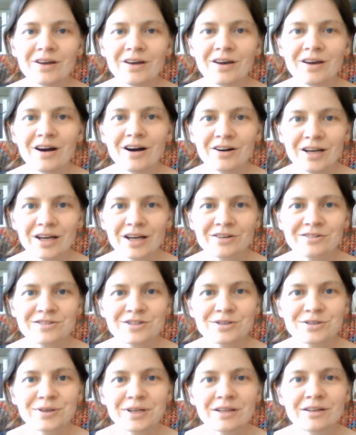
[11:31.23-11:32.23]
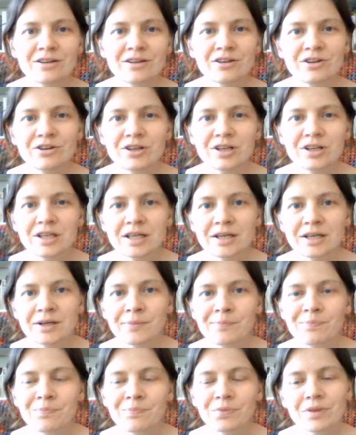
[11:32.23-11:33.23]
I'll get onto it in the new year
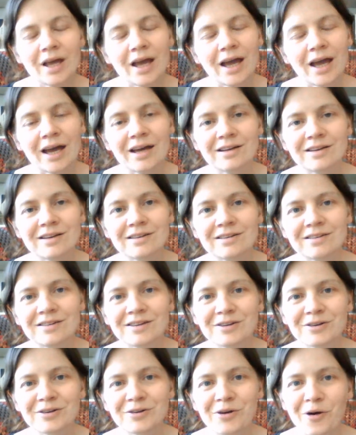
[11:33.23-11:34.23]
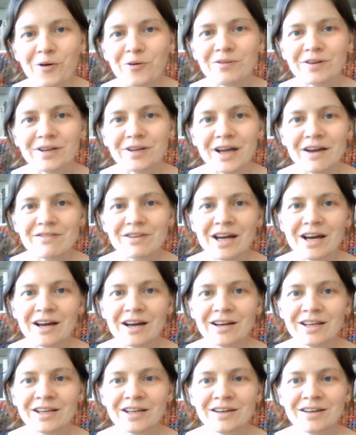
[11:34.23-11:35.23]
and hopefully have it out
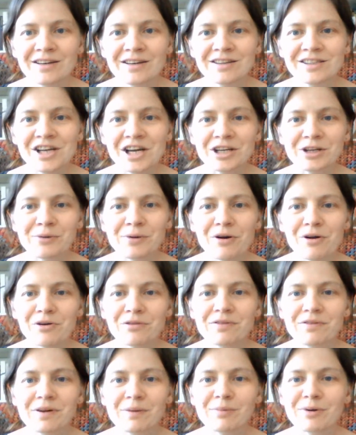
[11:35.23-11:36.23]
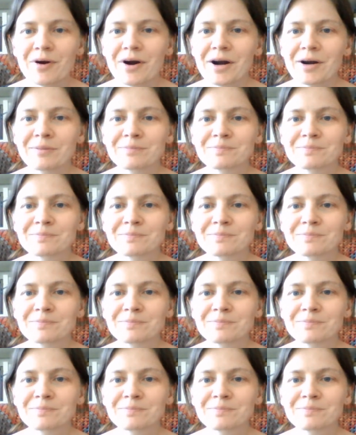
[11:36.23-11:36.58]
in January or February.